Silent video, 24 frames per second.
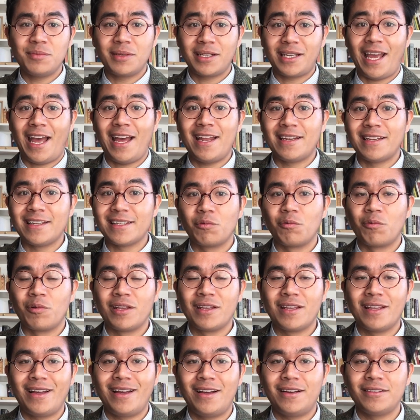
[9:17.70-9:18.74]
mechanics
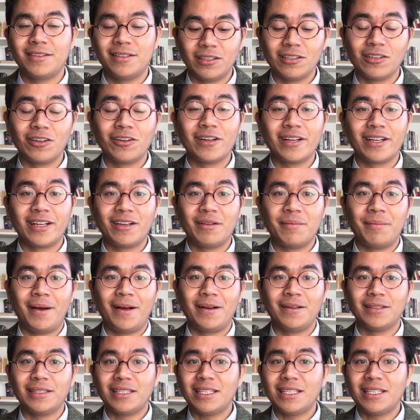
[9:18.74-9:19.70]
without learning about